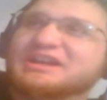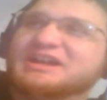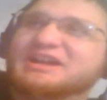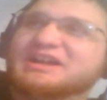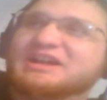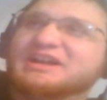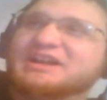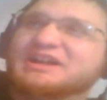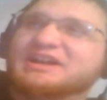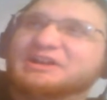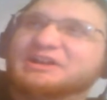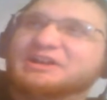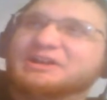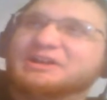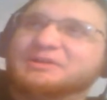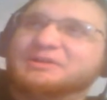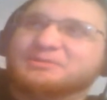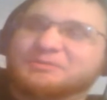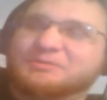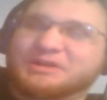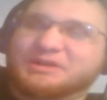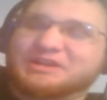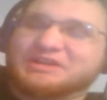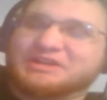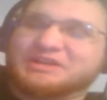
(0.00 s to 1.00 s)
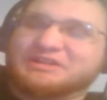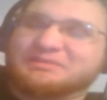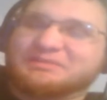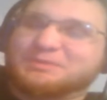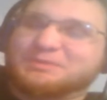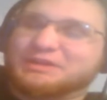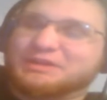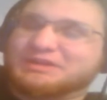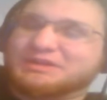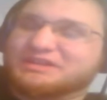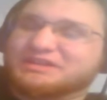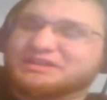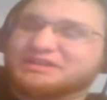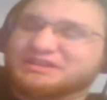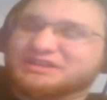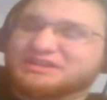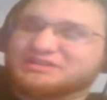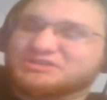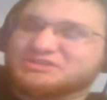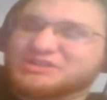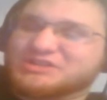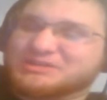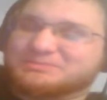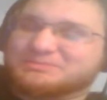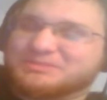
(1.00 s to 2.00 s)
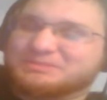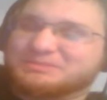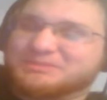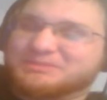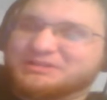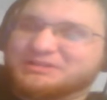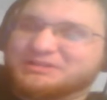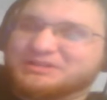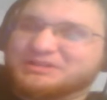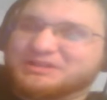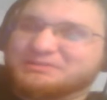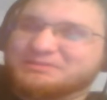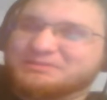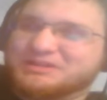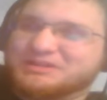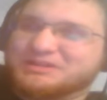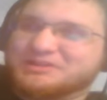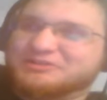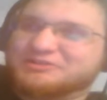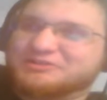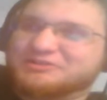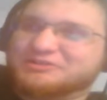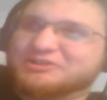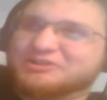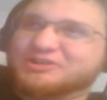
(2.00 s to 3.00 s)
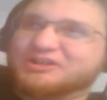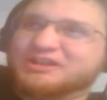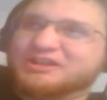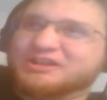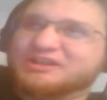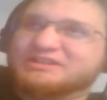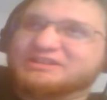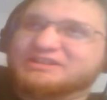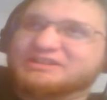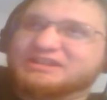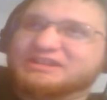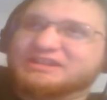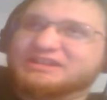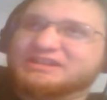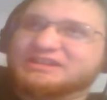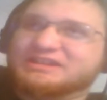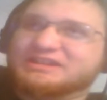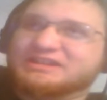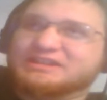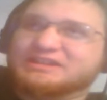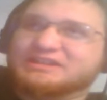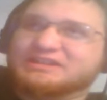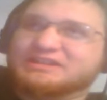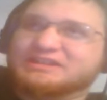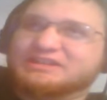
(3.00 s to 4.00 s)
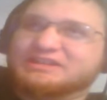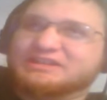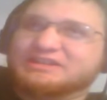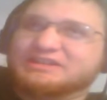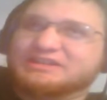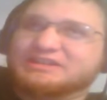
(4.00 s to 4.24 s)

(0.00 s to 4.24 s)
where he's playing like a James Bond type character, and then